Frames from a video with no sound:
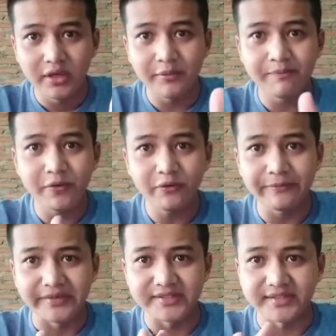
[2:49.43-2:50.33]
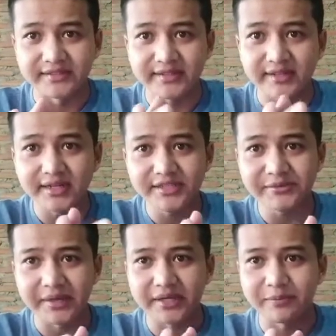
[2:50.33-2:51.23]
Improvements in
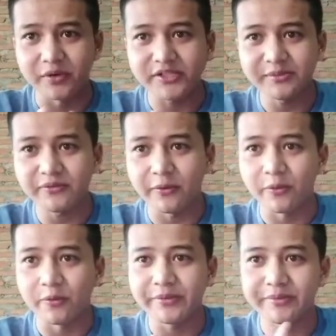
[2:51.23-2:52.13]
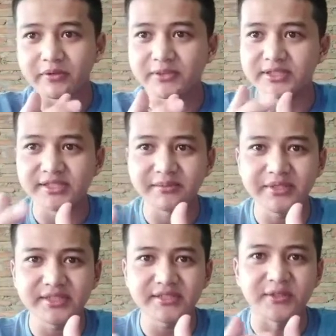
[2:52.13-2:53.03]
technology make it possible for more people with
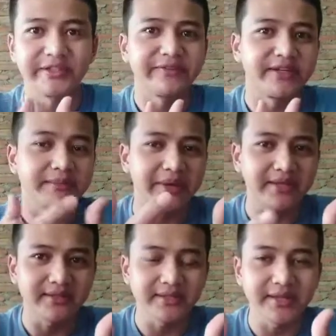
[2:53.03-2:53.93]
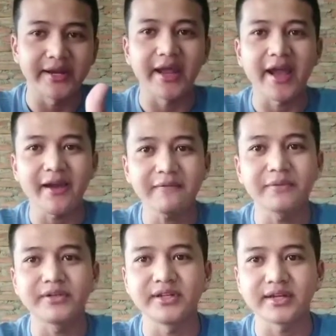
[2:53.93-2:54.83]
disabilities to live independently and have
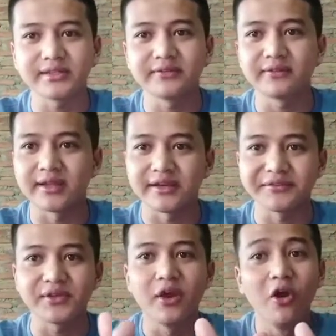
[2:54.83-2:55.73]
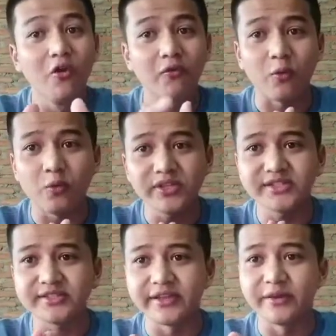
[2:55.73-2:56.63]
productive lives, for
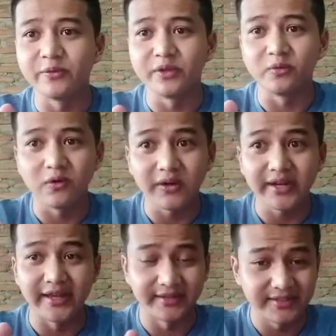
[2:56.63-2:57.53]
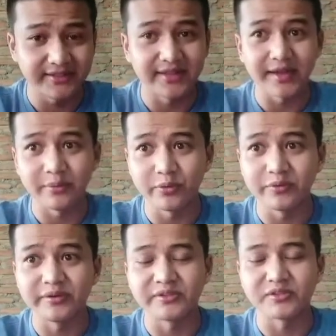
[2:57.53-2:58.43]
which they will want and need
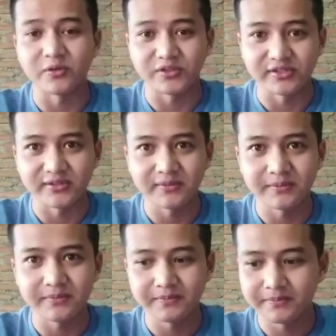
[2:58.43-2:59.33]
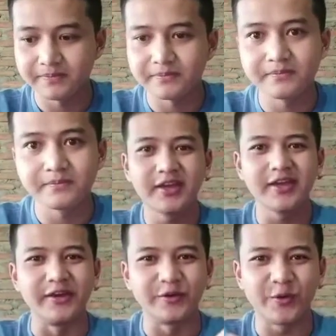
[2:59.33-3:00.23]
library resources.
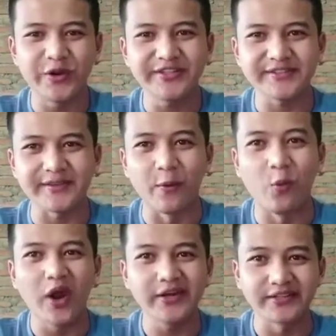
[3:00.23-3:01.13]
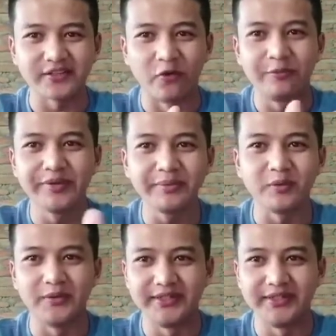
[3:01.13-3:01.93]
Increased awareness of people with